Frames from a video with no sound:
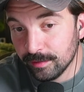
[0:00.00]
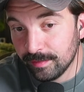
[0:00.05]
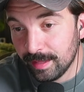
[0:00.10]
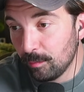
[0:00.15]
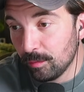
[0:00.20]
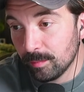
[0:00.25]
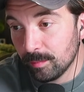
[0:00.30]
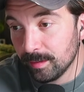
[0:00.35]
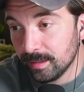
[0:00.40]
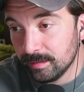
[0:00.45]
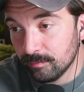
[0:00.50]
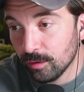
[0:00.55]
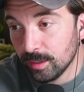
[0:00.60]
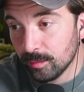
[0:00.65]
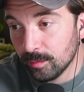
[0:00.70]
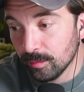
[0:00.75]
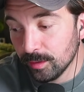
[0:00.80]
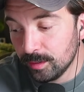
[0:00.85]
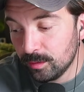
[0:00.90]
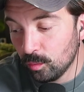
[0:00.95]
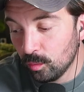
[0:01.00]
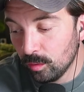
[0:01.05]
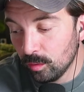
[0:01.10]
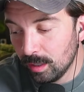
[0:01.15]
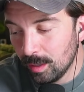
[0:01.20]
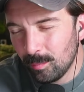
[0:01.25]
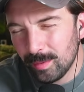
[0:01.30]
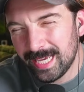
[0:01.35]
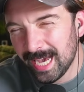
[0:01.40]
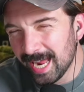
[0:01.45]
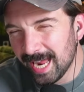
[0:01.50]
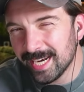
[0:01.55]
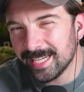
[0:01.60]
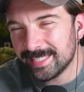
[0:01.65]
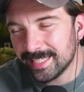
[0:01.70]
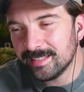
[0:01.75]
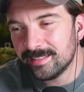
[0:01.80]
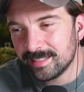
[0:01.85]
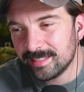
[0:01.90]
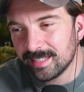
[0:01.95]
That would have been really, really cool. And we kind of
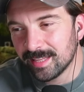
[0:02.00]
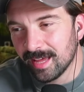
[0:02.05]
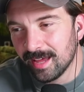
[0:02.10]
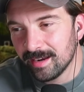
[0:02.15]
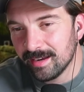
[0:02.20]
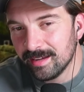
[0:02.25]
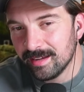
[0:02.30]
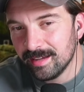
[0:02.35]
did see that.